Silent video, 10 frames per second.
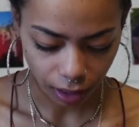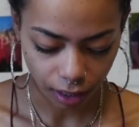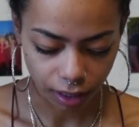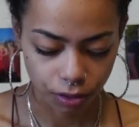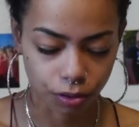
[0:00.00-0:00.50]

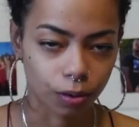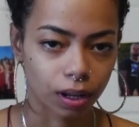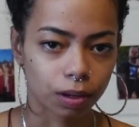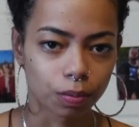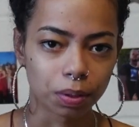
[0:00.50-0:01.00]
And you don't
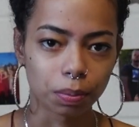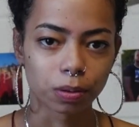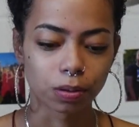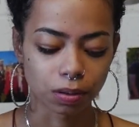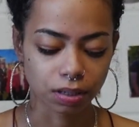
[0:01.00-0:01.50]
like when
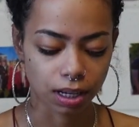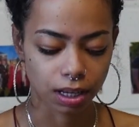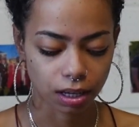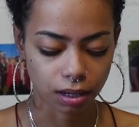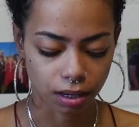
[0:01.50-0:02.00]
people take
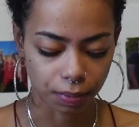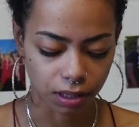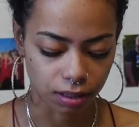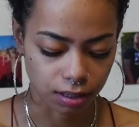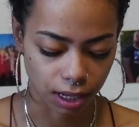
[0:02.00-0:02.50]

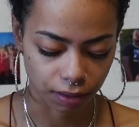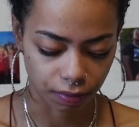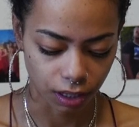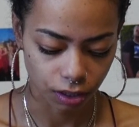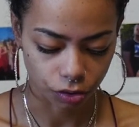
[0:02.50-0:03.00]

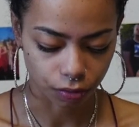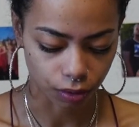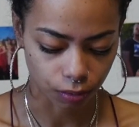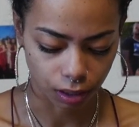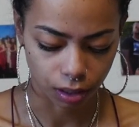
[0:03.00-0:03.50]
advantage of
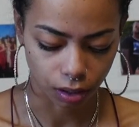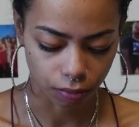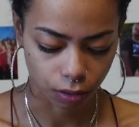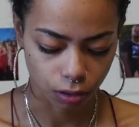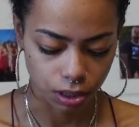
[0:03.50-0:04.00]
you. And
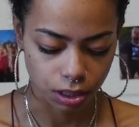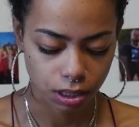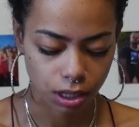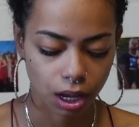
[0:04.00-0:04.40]
of course,